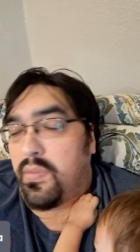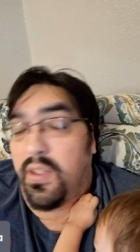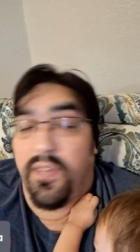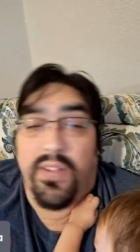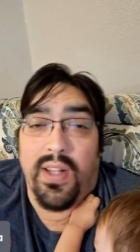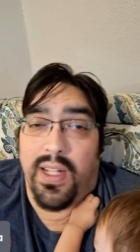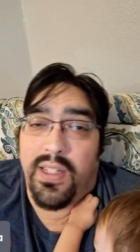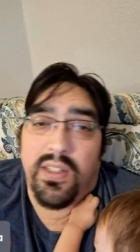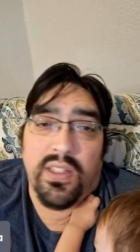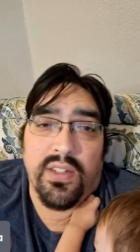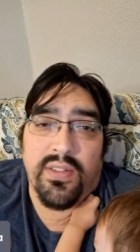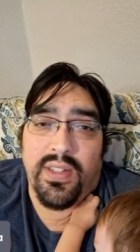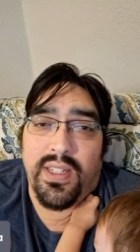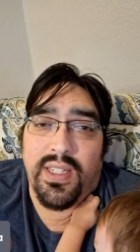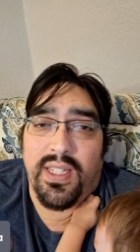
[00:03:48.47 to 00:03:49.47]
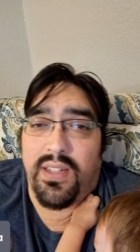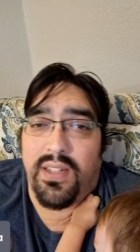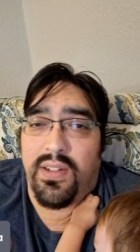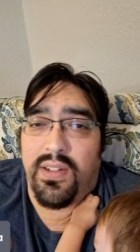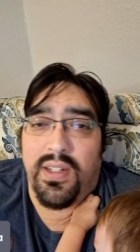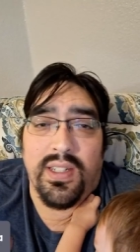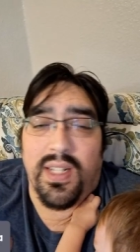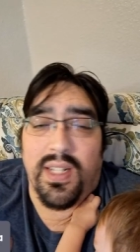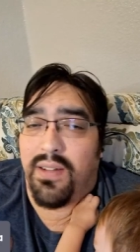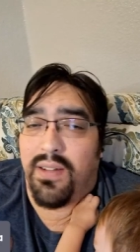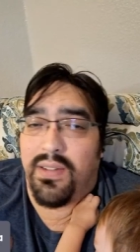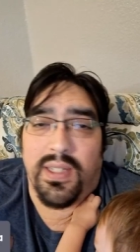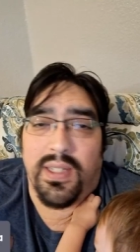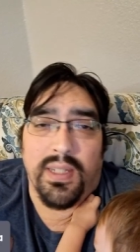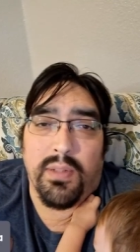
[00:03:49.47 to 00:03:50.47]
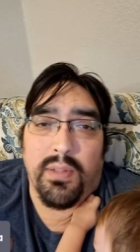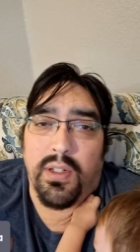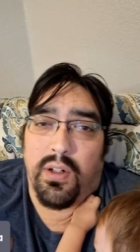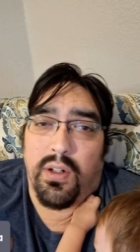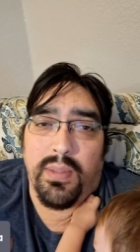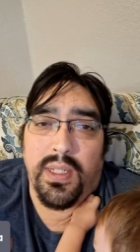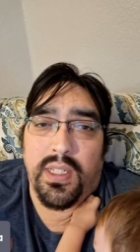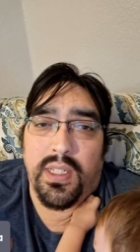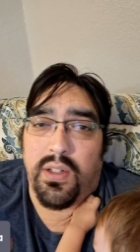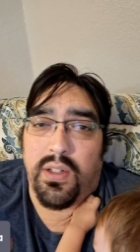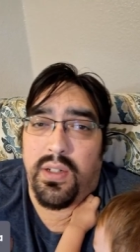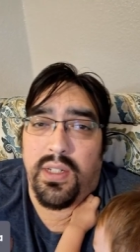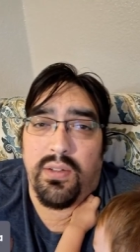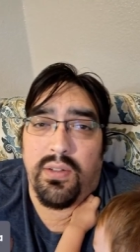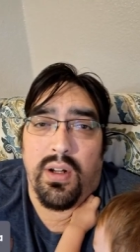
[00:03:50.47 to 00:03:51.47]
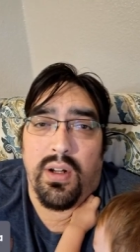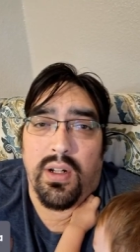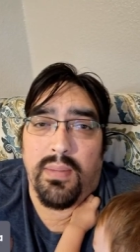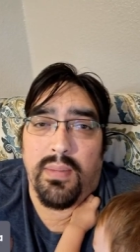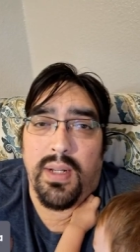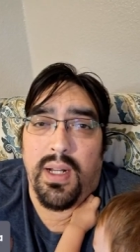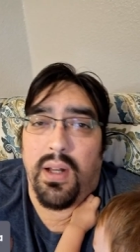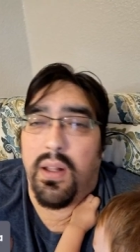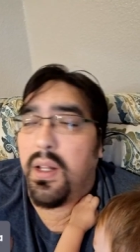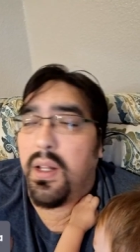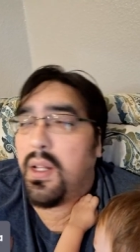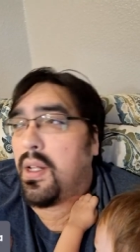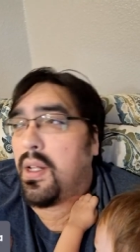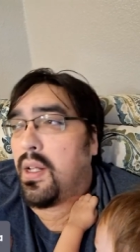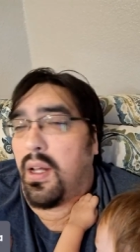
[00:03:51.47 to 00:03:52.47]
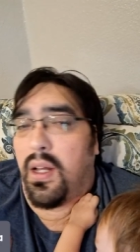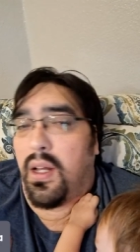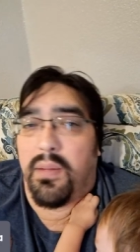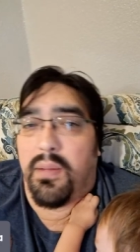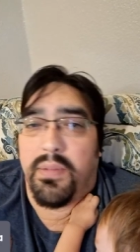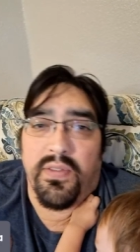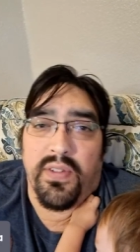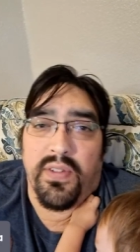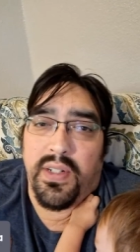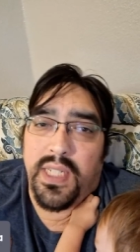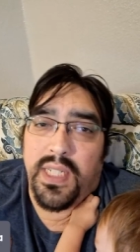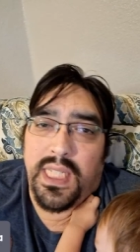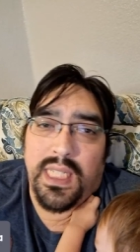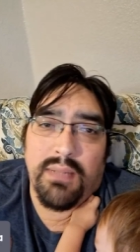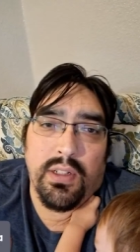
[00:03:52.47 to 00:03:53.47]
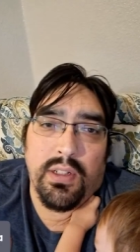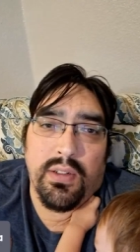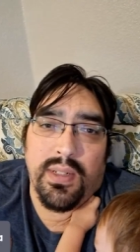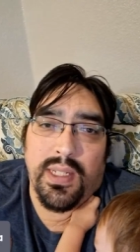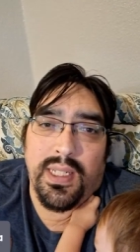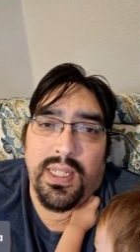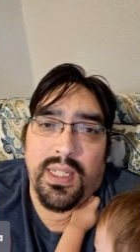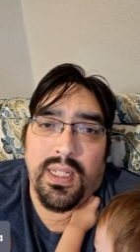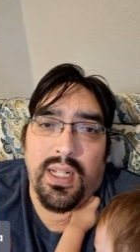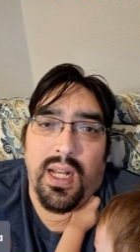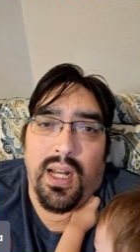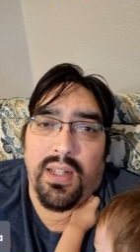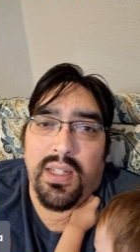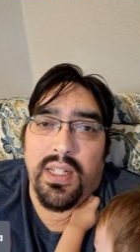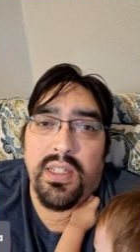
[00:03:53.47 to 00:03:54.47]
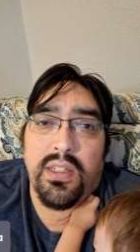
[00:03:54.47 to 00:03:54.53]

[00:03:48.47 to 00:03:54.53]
If you like those everything incinerators, I would say by all means go ahead and rock them out. They're very similar in how they